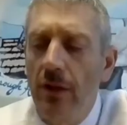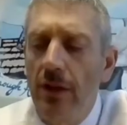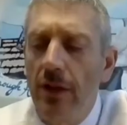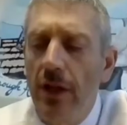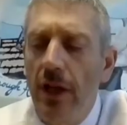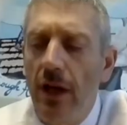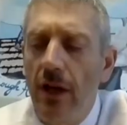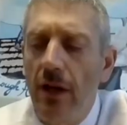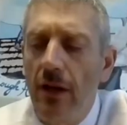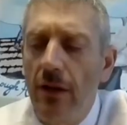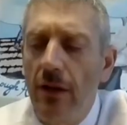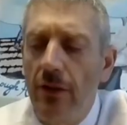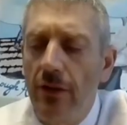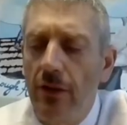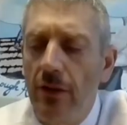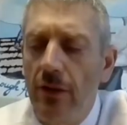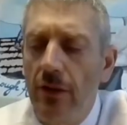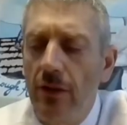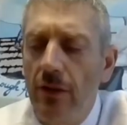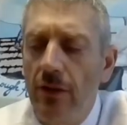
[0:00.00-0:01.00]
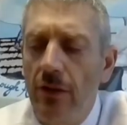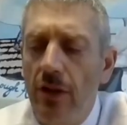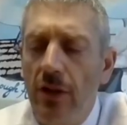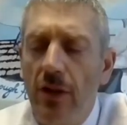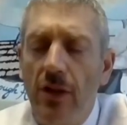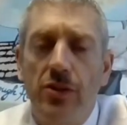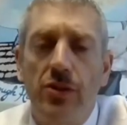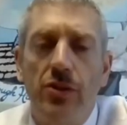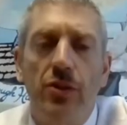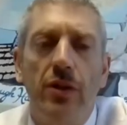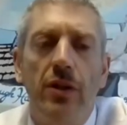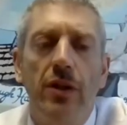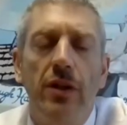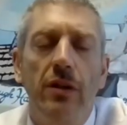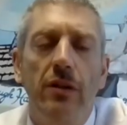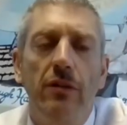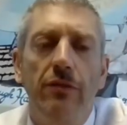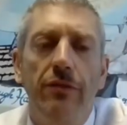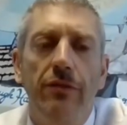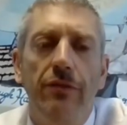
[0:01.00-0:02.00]
yeah, the history
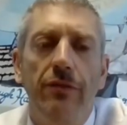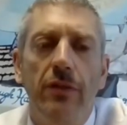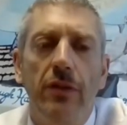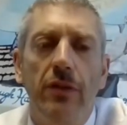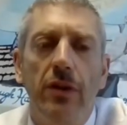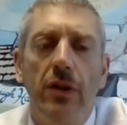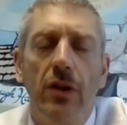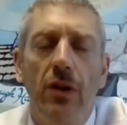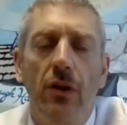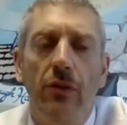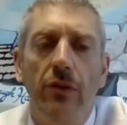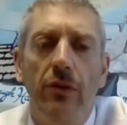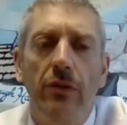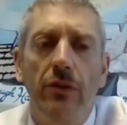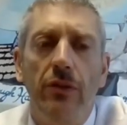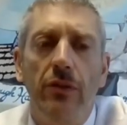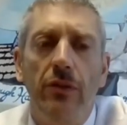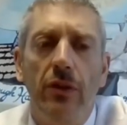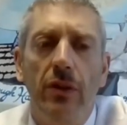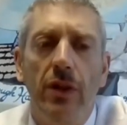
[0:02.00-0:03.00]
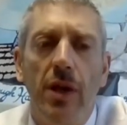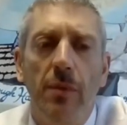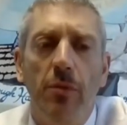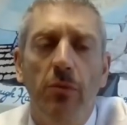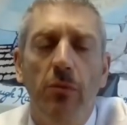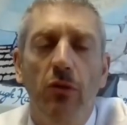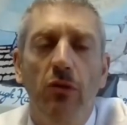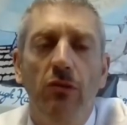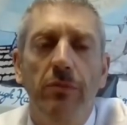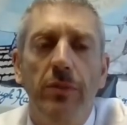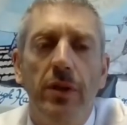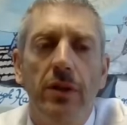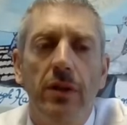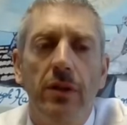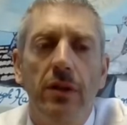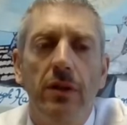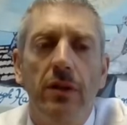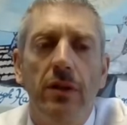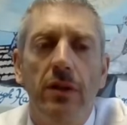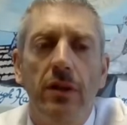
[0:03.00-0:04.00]
of, you know, the labor movement
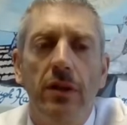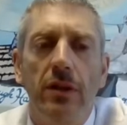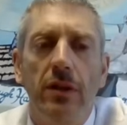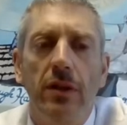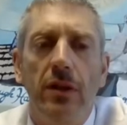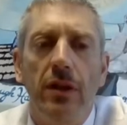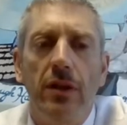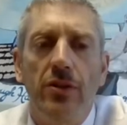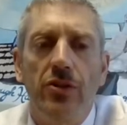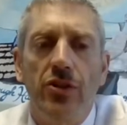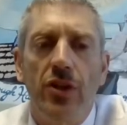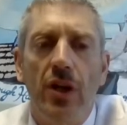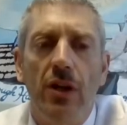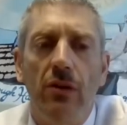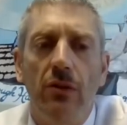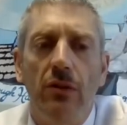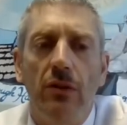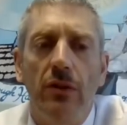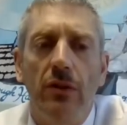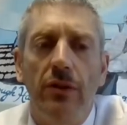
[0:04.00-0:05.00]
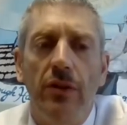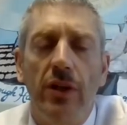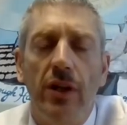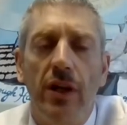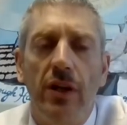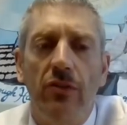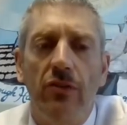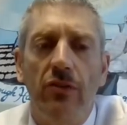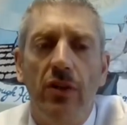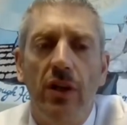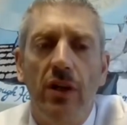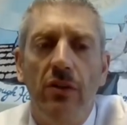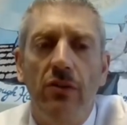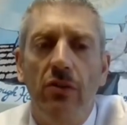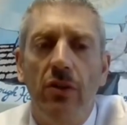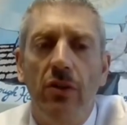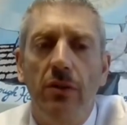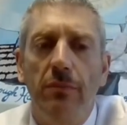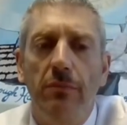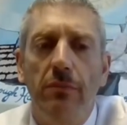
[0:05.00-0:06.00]
in general in the United
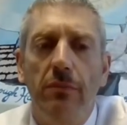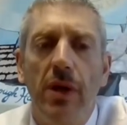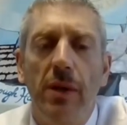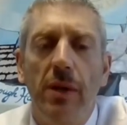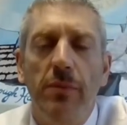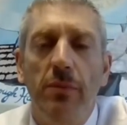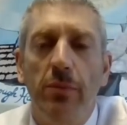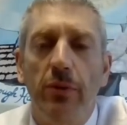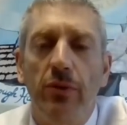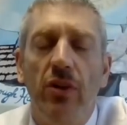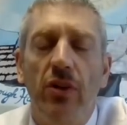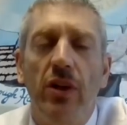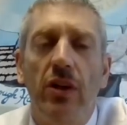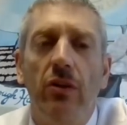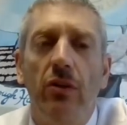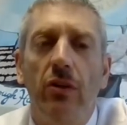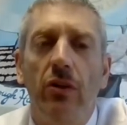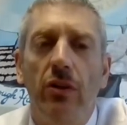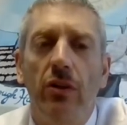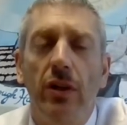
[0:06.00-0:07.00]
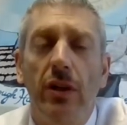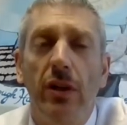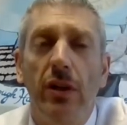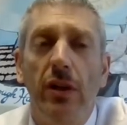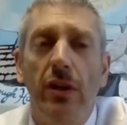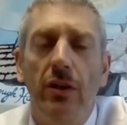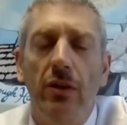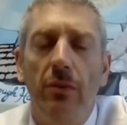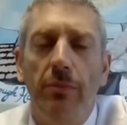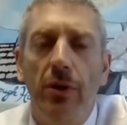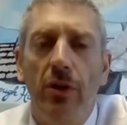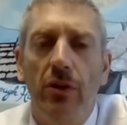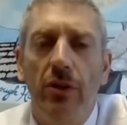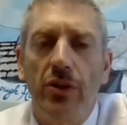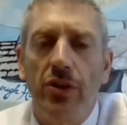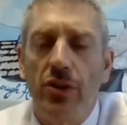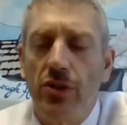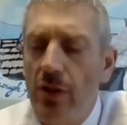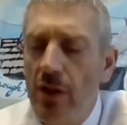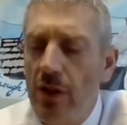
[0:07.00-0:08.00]
States, and maybe particularly in the
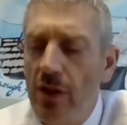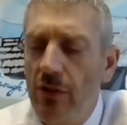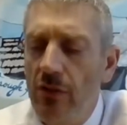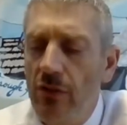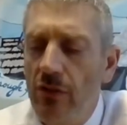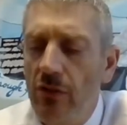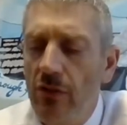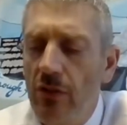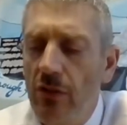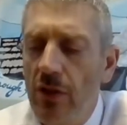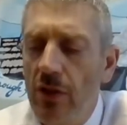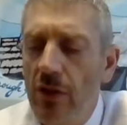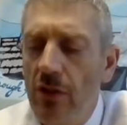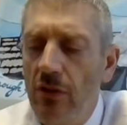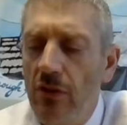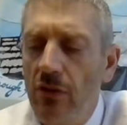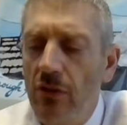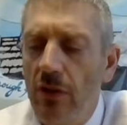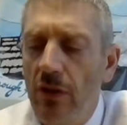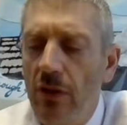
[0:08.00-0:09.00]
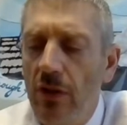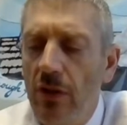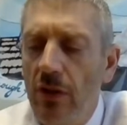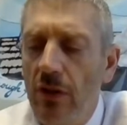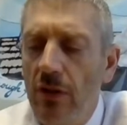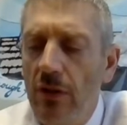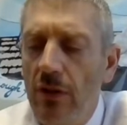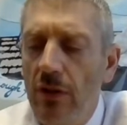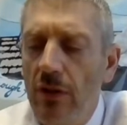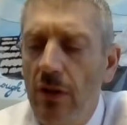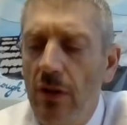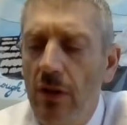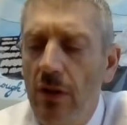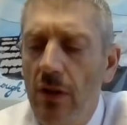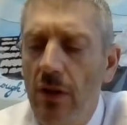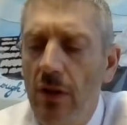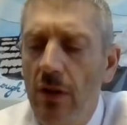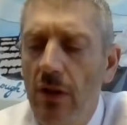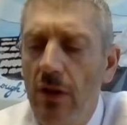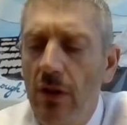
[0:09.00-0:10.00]
buildings trades, is a
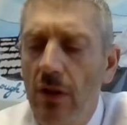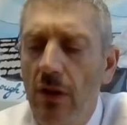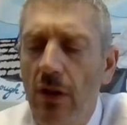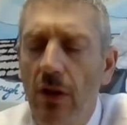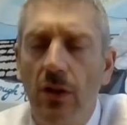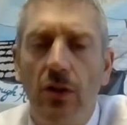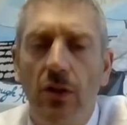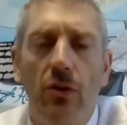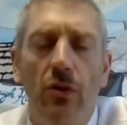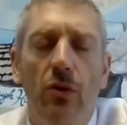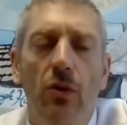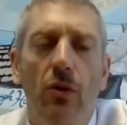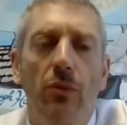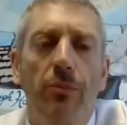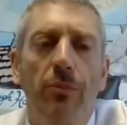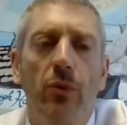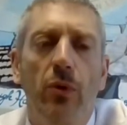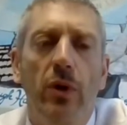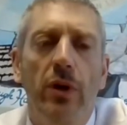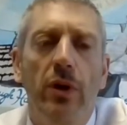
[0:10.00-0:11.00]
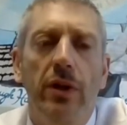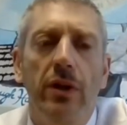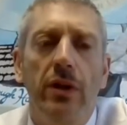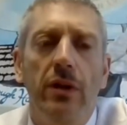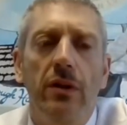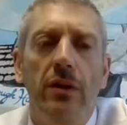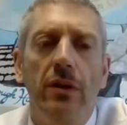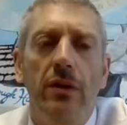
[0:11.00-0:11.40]
good old boy